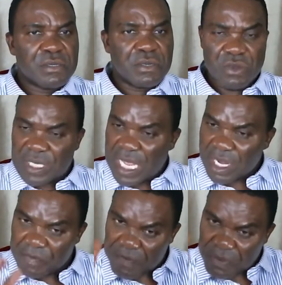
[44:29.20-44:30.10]
Those are
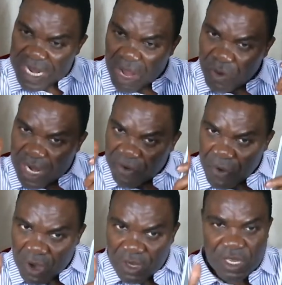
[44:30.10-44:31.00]
the people that I want to
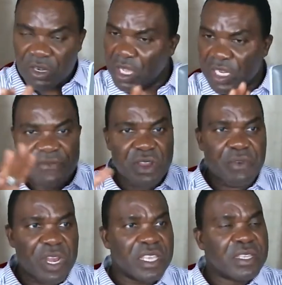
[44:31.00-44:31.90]
focus on, not everybody.